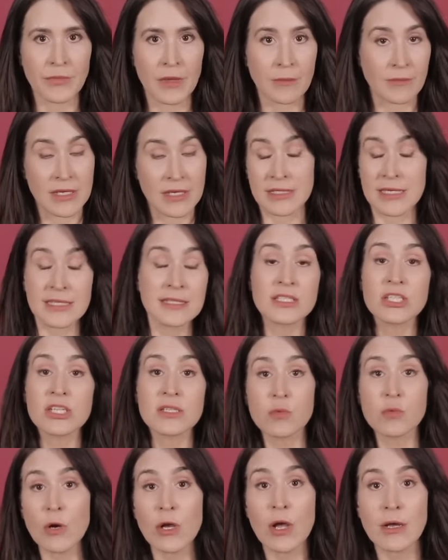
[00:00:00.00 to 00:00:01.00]
I mean, it doesn't
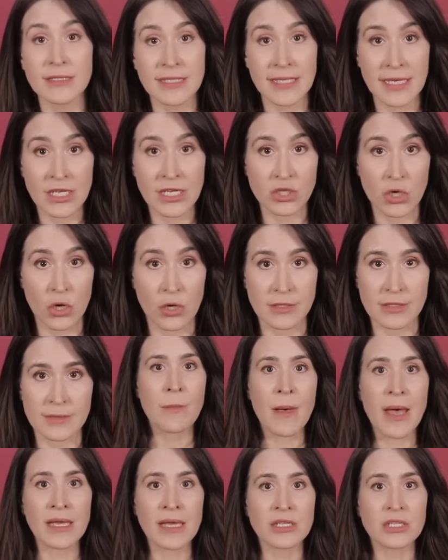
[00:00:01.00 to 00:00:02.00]
just work on teenage girls,
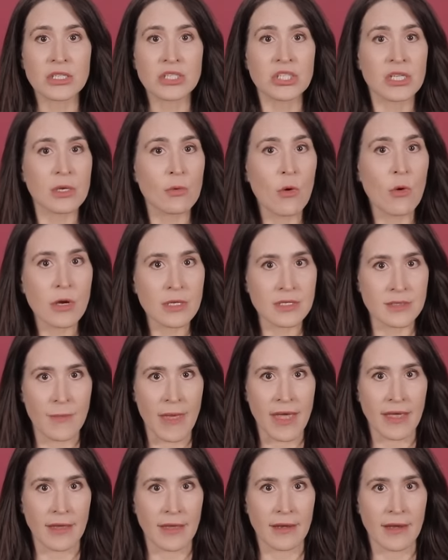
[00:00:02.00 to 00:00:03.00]
but she warns
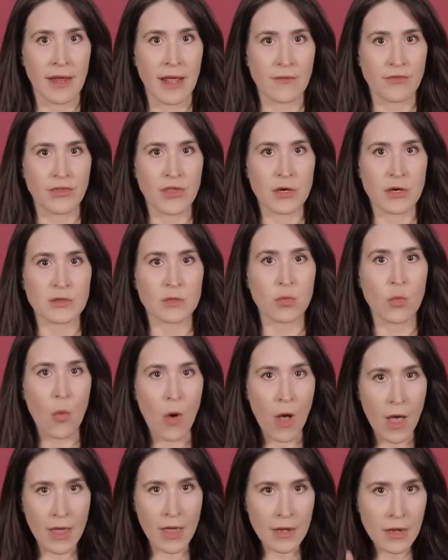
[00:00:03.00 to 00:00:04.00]
Megan if there's
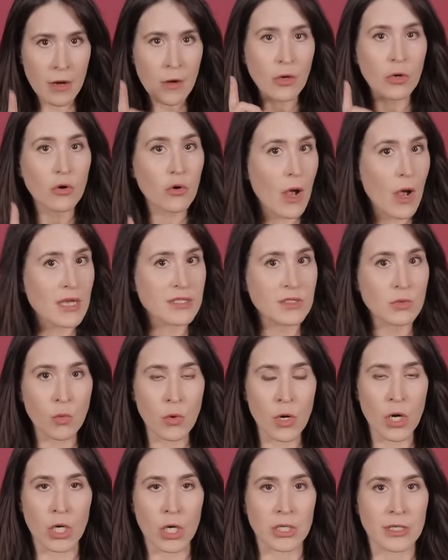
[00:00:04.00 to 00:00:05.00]
one cross
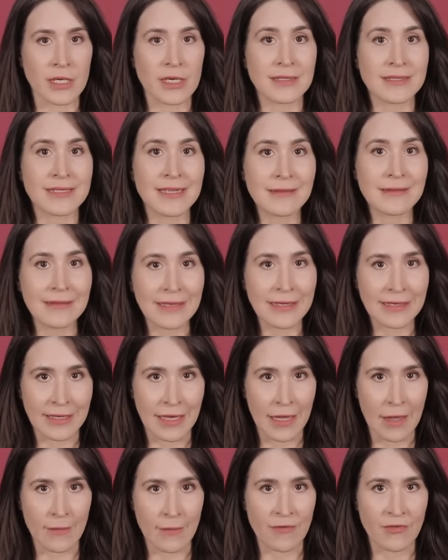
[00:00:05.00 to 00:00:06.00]
word, delete him.